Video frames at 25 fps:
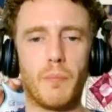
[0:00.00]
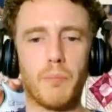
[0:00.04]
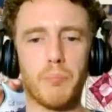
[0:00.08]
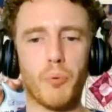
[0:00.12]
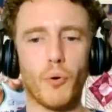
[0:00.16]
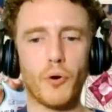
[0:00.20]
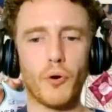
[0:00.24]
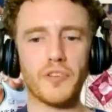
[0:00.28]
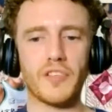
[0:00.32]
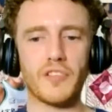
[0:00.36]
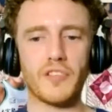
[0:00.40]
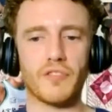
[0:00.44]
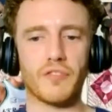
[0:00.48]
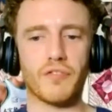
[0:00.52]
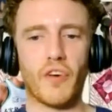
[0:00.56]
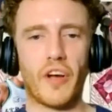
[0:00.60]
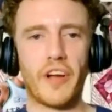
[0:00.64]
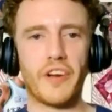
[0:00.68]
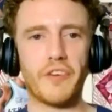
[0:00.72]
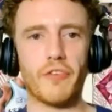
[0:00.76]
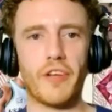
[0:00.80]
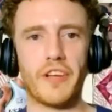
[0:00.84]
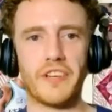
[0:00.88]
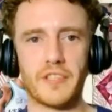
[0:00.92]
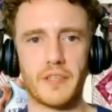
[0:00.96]
book this
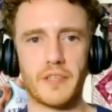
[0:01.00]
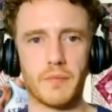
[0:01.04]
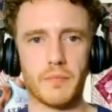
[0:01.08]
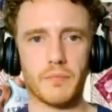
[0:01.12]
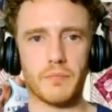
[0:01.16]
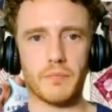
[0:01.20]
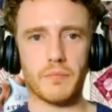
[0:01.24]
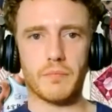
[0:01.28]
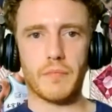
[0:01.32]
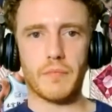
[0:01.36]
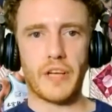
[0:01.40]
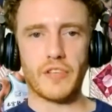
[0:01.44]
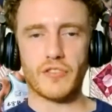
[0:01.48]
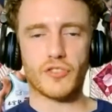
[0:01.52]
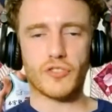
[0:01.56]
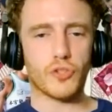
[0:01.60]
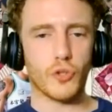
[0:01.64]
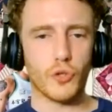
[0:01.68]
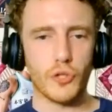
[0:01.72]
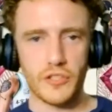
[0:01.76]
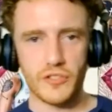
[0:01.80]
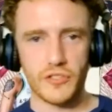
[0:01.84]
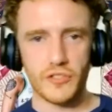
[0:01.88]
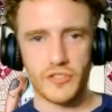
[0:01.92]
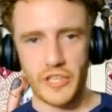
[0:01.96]
fight like as
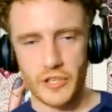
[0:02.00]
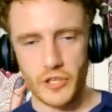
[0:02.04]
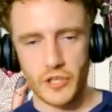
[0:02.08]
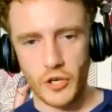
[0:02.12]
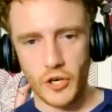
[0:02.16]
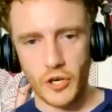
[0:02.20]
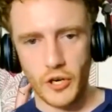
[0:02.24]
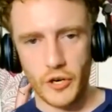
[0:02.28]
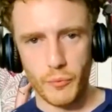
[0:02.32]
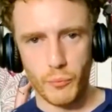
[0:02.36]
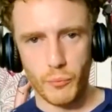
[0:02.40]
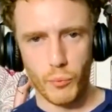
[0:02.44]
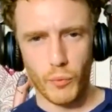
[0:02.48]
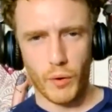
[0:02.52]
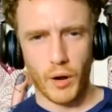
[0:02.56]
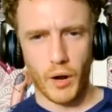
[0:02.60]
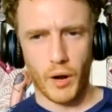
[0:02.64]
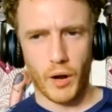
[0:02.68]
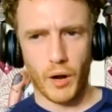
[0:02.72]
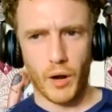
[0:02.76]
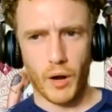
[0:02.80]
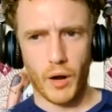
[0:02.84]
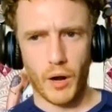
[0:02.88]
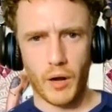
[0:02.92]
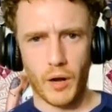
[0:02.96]
soon as they could. Do you
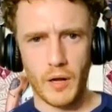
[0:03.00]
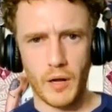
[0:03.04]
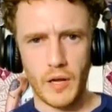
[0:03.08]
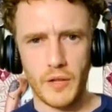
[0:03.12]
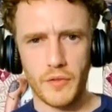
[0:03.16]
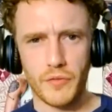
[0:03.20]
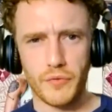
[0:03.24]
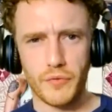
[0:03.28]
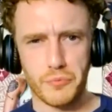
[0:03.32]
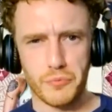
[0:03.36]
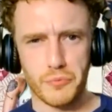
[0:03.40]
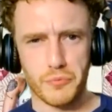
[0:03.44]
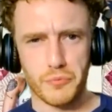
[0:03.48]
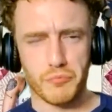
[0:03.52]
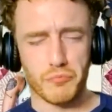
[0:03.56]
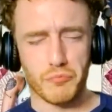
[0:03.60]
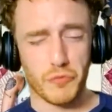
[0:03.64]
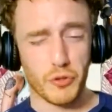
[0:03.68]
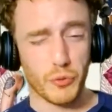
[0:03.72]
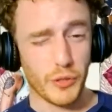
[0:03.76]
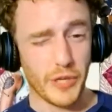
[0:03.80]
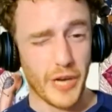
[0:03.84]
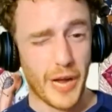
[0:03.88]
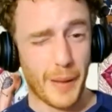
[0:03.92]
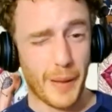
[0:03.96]
want
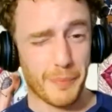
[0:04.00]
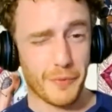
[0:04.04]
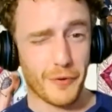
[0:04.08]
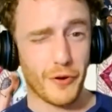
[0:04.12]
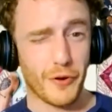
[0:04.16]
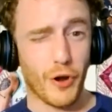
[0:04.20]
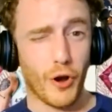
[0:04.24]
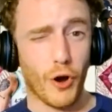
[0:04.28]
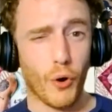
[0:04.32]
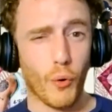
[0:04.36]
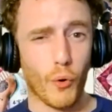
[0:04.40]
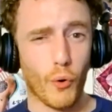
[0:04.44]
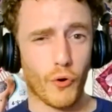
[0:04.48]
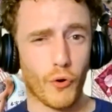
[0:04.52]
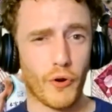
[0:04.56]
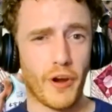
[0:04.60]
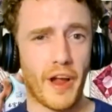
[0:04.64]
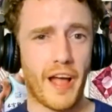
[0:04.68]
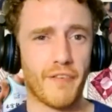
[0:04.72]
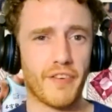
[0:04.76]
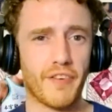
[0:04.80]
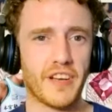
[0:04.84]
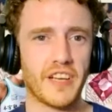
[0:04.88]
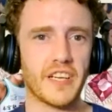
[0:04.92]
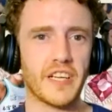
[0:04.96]
to have to know or
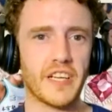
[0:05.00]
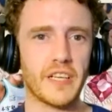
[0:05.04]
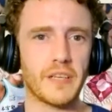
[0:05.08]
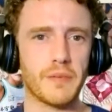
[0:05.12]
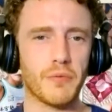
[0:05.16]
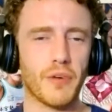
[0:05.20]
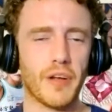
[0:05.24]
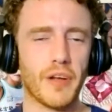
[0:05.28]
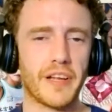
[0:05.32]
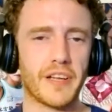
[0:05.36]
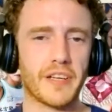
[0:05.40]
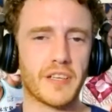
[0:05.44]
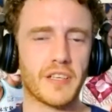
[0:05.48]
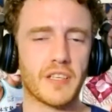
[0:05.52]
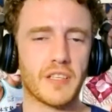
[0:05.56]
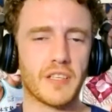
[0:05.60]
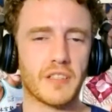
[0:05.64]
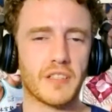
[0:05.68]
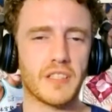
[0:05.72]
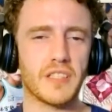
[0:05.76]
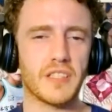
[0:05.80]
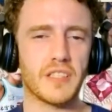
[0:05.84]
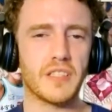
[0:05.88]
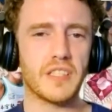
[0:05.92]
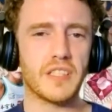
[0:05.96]
have any
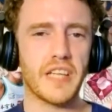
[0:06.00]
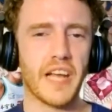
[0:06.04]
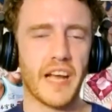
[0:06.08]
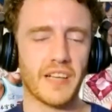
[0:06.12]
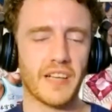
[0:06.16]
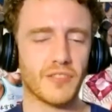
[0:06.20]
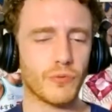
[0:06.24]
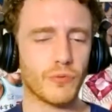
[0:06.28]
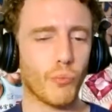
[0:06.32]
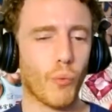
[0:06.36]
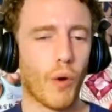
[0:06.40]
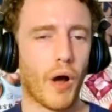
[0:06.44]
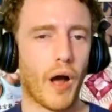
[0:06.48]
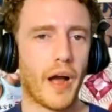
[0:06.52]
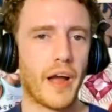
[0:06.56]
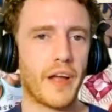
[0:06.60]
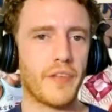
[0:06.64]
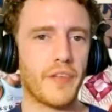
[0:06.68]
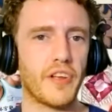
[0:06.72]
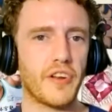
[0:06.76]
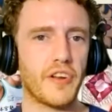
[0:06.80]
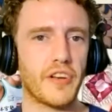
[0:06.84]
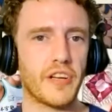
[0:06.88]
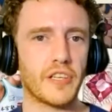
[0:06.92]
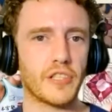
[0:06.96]
guess why
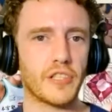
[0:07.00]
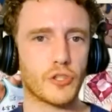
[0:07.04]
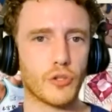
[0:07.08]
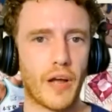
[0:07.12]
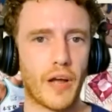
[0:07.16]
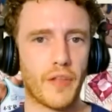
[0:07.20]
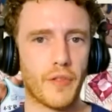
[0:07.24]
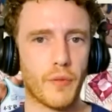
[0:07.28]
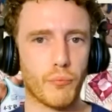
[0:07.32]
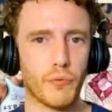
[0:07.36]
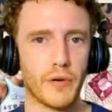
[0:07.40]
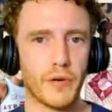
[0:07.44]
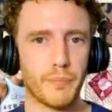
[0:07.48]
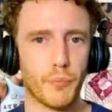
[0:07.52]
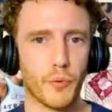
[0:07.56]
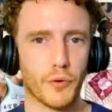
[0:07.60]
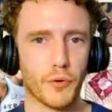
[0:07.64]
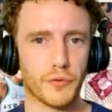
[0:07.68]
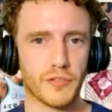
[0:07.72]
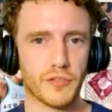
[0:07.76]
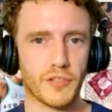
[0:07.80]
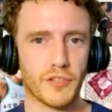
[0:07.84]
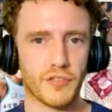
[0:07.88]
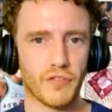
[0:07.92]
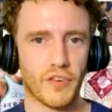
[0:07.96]
they didn't try to
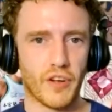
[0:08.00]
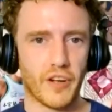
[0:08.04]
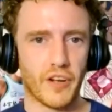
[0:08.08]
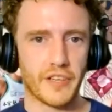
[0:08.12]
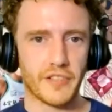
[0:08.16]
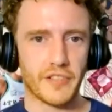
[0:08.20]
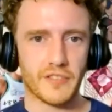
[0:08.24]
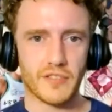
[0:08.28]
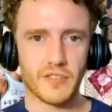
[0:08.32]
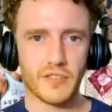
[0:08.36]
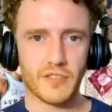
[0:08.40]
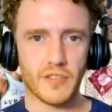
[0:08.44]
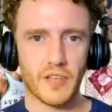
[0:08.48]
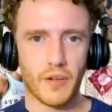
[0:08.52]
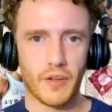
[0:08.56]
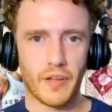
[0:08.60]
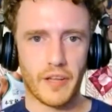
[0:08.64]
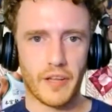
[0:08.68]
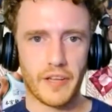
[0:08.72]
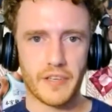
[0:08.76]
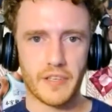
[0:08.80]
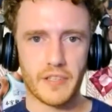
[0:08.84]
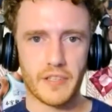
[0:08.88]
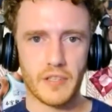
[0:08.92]
rebook this fight? I